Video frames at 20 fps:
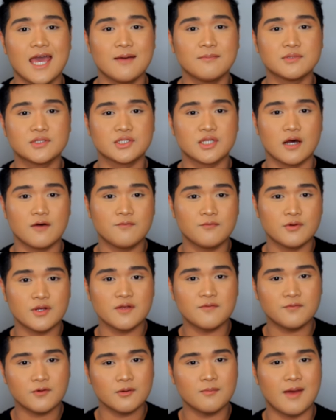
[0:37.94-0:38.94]
am
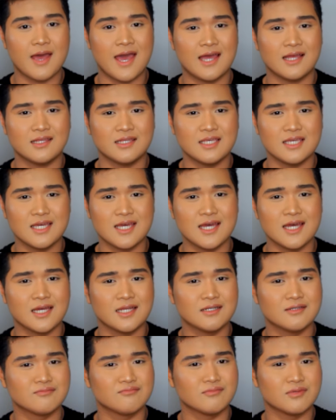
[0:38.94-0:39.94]
suffering from acne
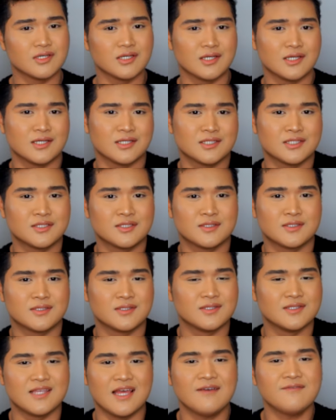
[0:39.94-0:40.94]
and it's
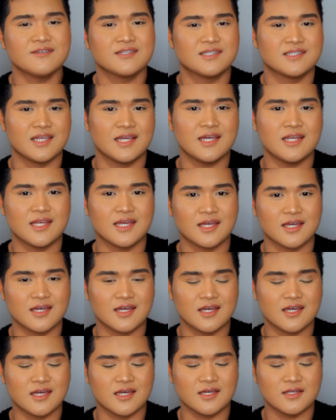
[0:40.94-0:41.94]
devastating
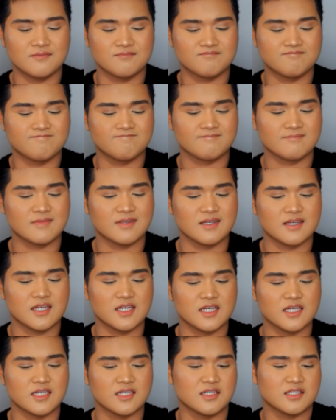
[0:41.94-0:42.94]
and
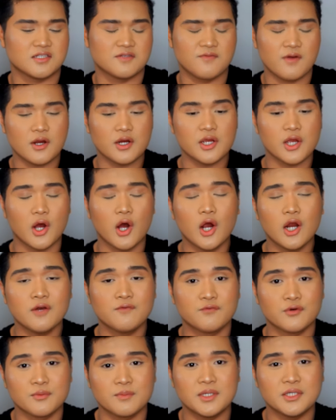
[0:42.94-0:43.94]
it's very hard
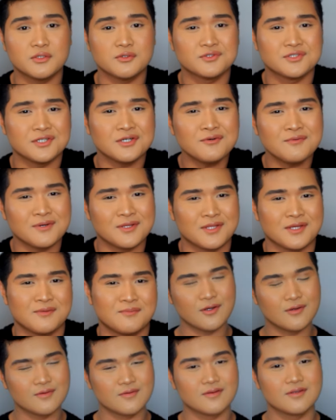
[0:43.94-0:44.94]
for me to deal with it.
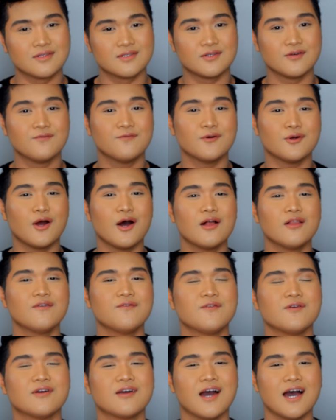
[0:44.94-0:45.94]
So for all of
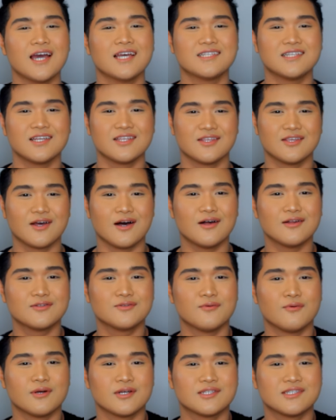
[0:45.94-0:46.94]
you guys and girls
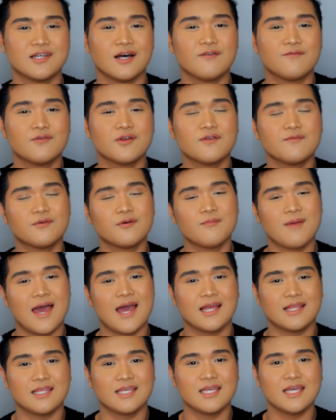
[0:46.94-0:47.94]
who are suffering from
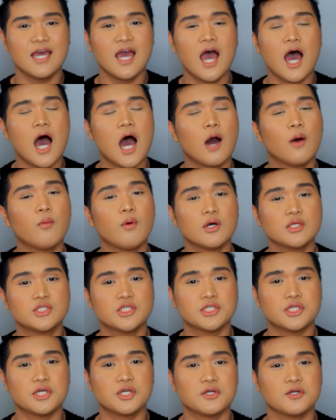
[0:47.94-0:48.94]
acne, I want
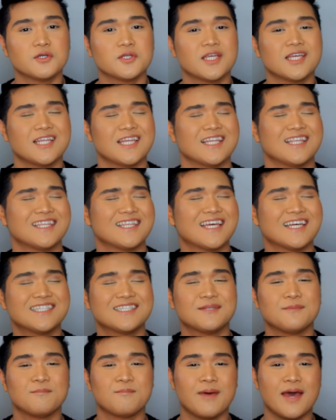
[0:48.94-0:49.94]
you to know that it
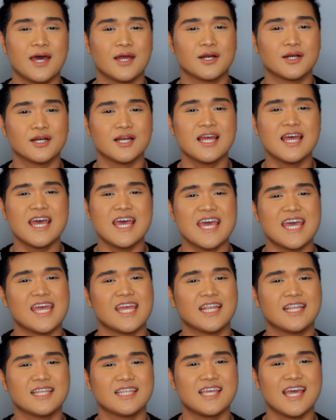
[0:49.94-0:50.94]
gets better.
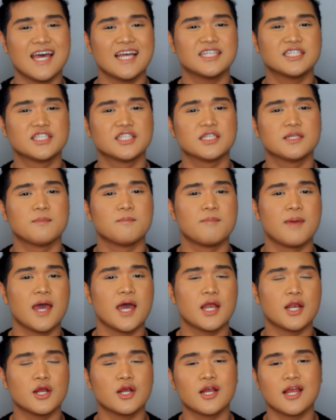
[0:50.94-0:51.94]
It gets
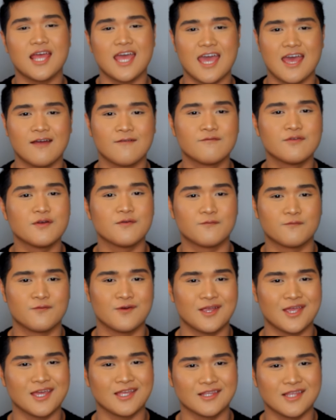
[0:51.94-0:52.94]
better every
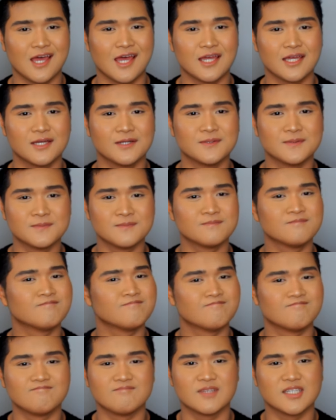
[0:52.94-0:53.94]
freaking day. It
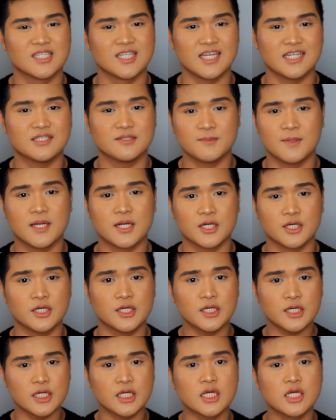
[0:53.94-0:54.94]
gets better.
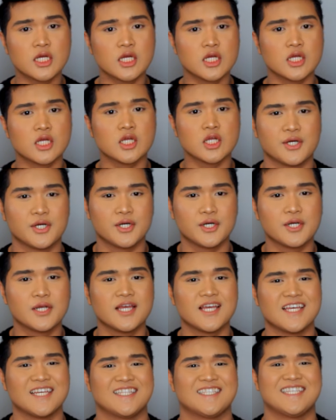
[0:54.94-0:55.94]

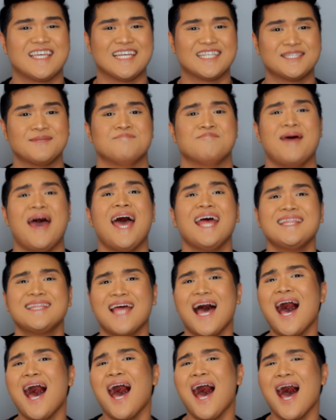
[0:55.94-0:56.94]
It gets
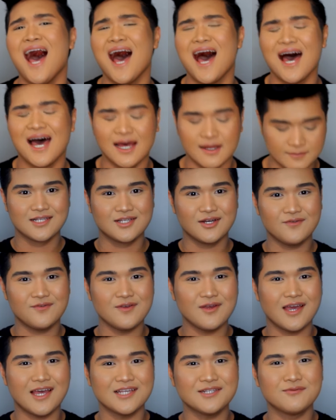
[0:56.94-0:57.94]
better. So if
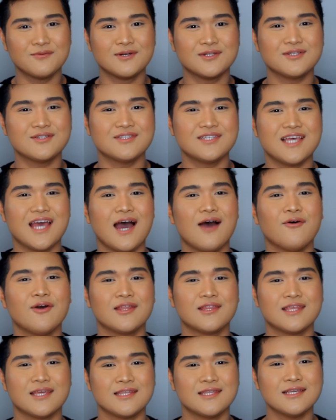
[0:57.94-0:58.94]
you guys want to see how I
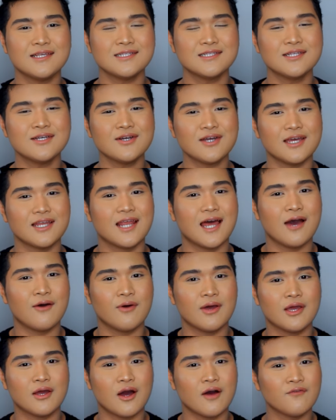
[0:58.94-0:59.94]
did this look and how
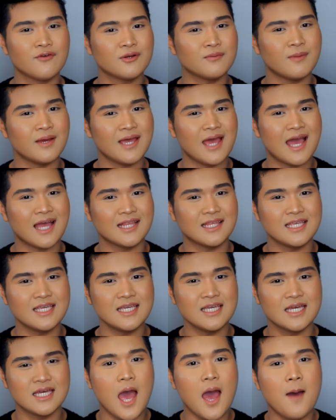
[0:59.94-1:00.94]
I covered my acne,
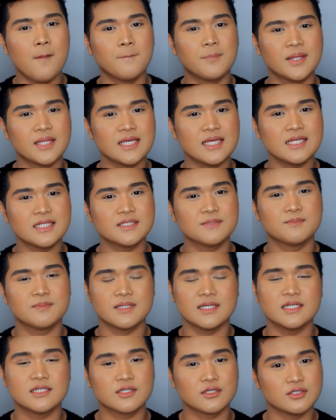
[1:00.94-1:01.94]

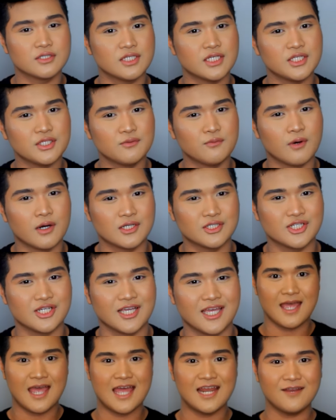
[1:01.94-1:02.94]
please continue watching.
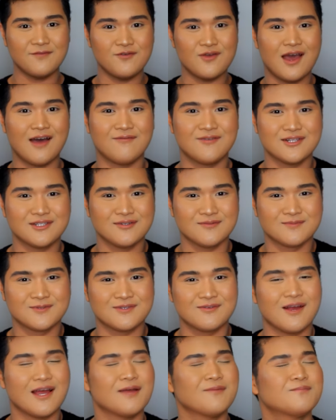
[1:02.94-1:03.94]
And if you haven't
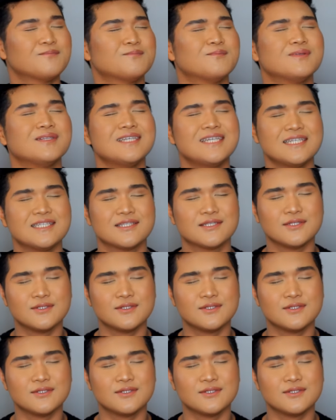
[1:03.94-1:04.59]
subscribed, please